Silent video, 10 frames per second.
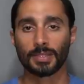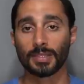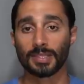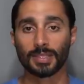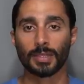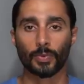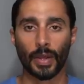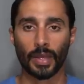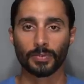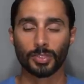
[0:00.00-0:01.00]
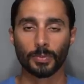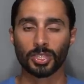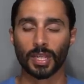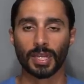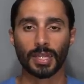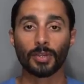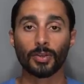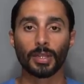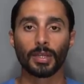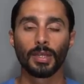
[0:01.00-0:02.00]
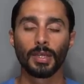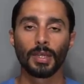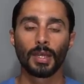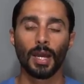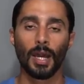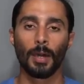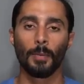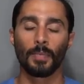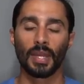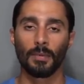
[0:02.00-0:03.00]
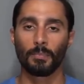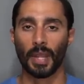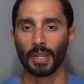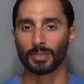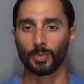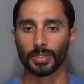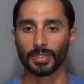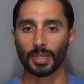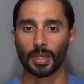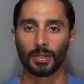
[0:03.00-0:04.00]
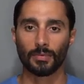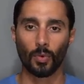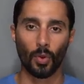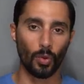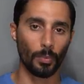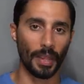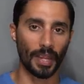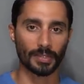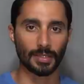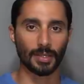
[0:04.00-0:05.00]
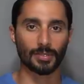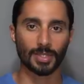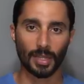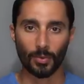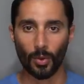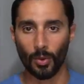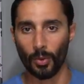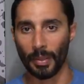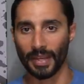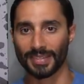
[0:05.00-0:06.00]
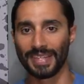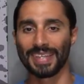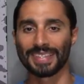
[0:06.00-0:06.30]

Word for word: it slid around so much I could hear it. Um, and bang to one side, roll, bang to the other side, roll, bang to the